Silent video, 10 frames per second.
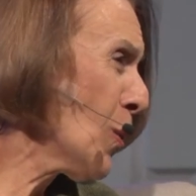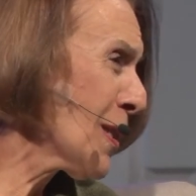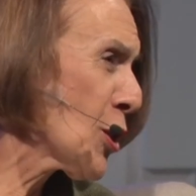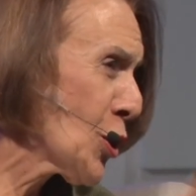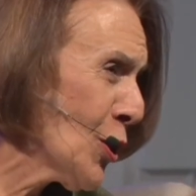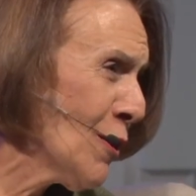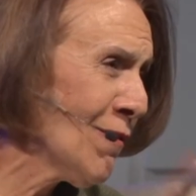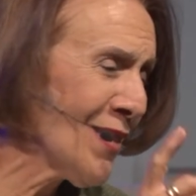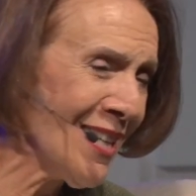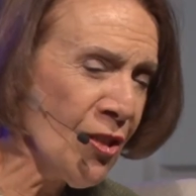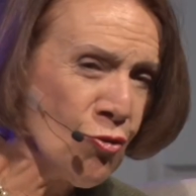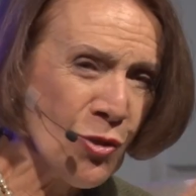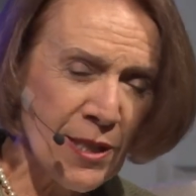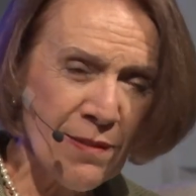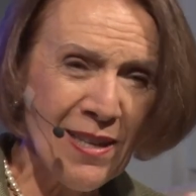will serve the
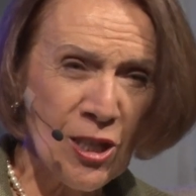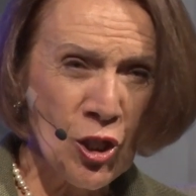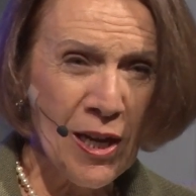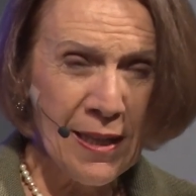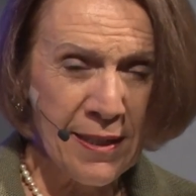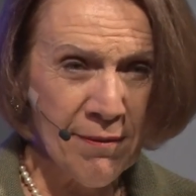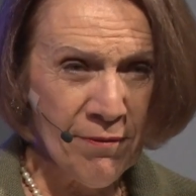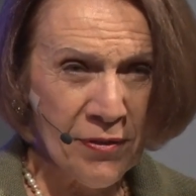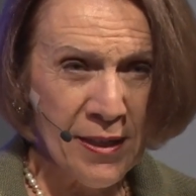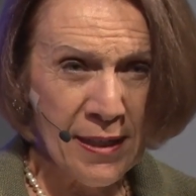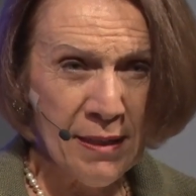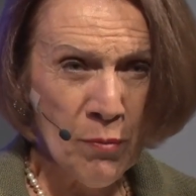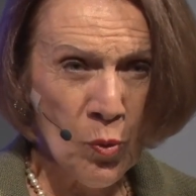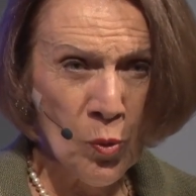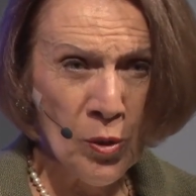interests of their child infinitely
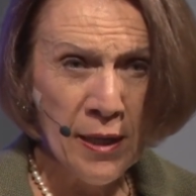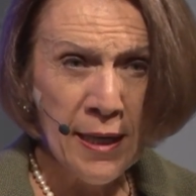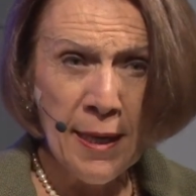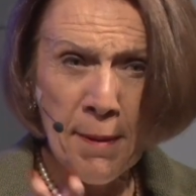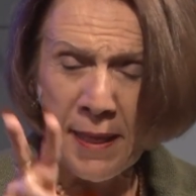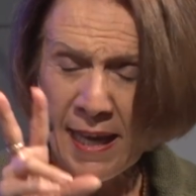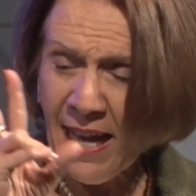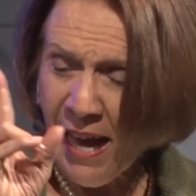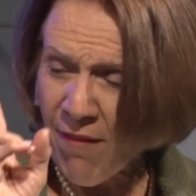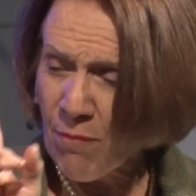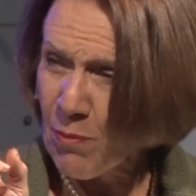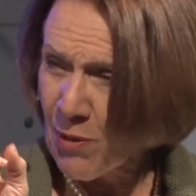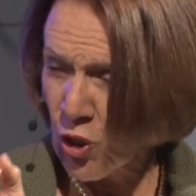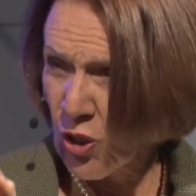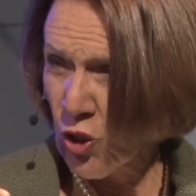more. Can I have
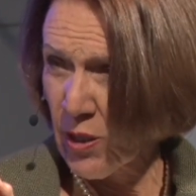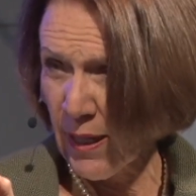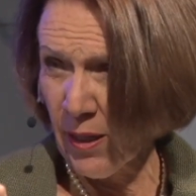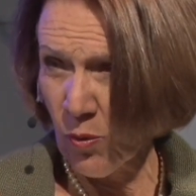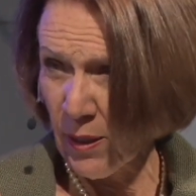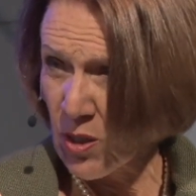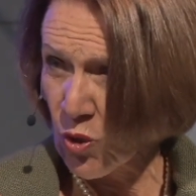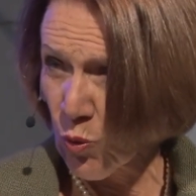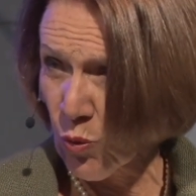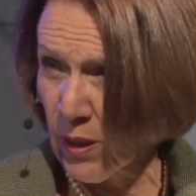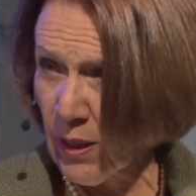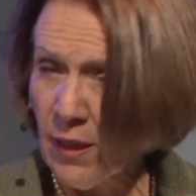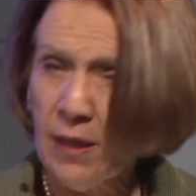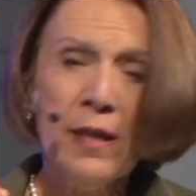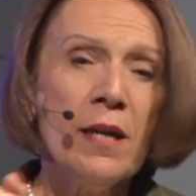permission to tell a quick story
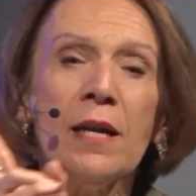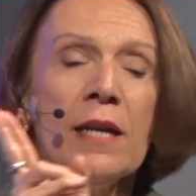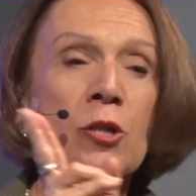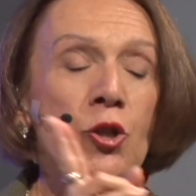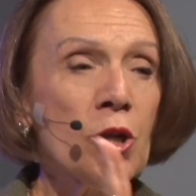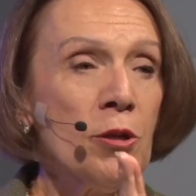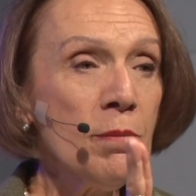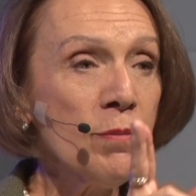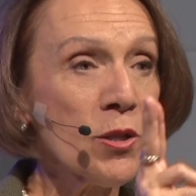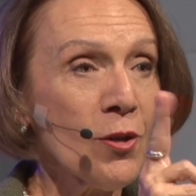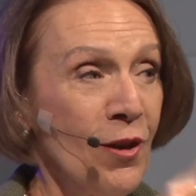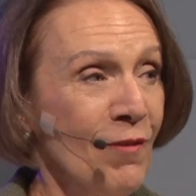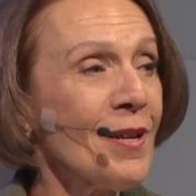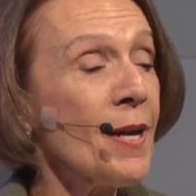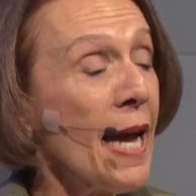in terms
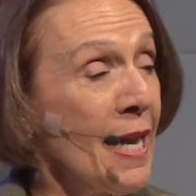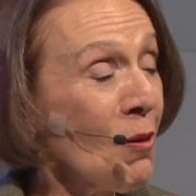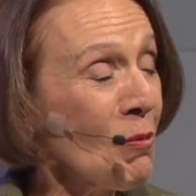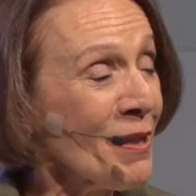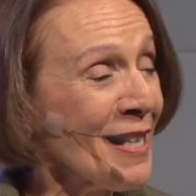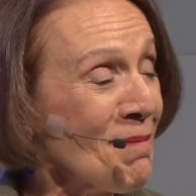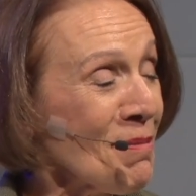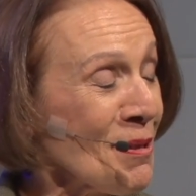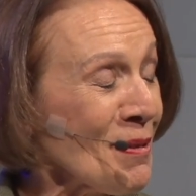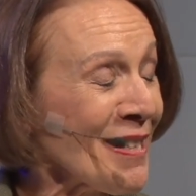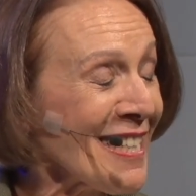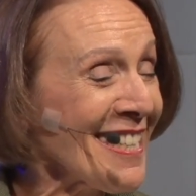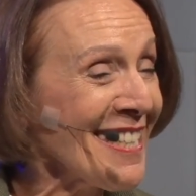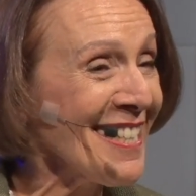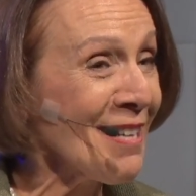of, and I will keep it
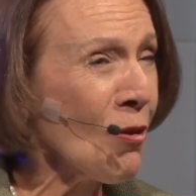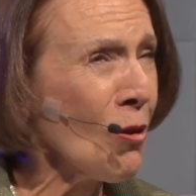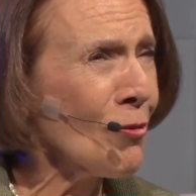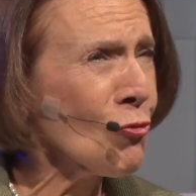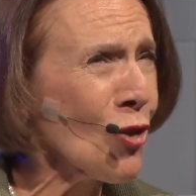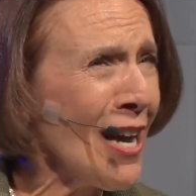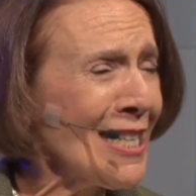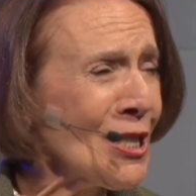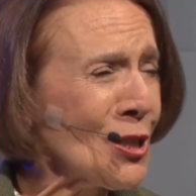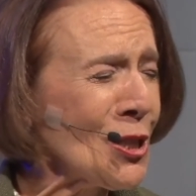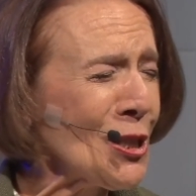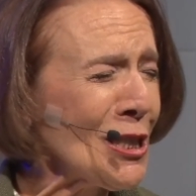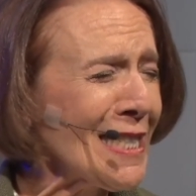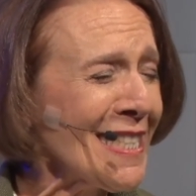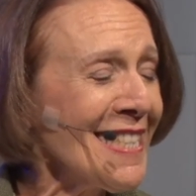quick, try to,